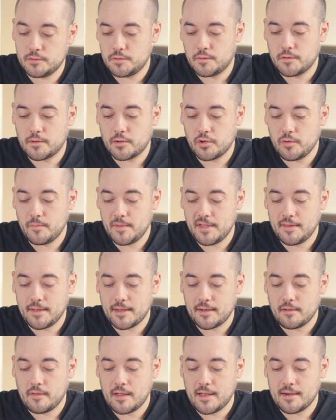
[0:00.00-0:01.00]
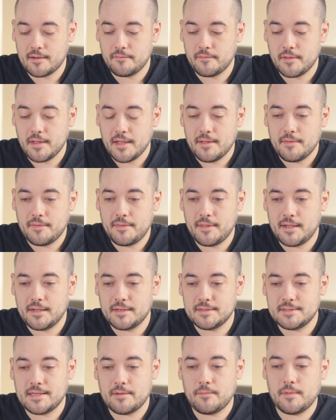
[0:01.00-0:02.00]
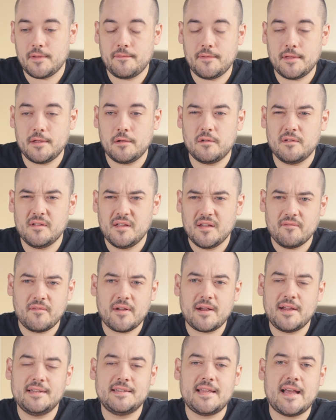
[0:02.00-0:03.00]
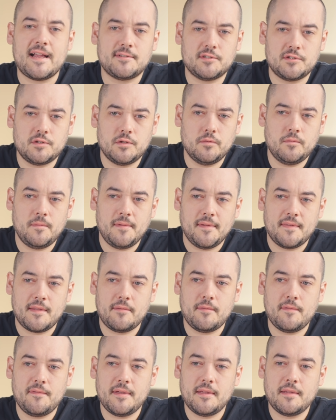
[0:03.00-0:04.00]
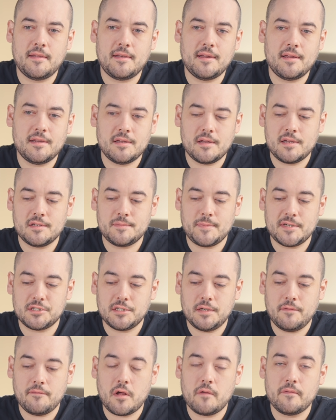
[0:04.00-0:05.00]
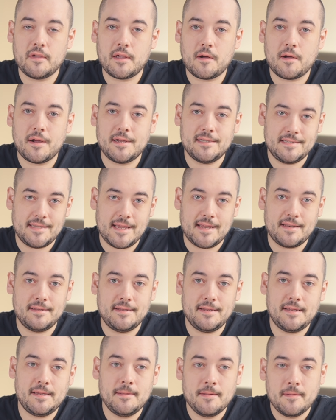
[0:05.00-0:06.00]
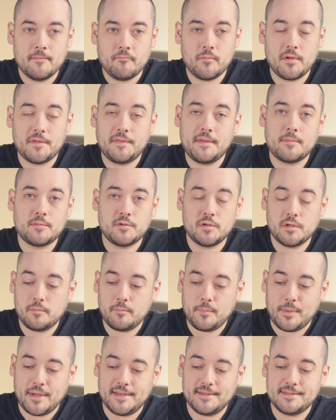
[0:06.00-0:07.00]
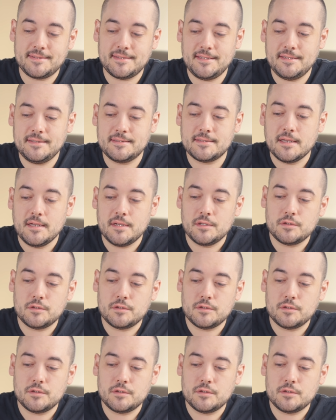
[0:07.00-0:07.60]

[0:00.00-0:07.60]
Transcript: So there could be like a lot of things that we feel very attached to, that we feel, and especially involving our identity with Neptune and Pisces.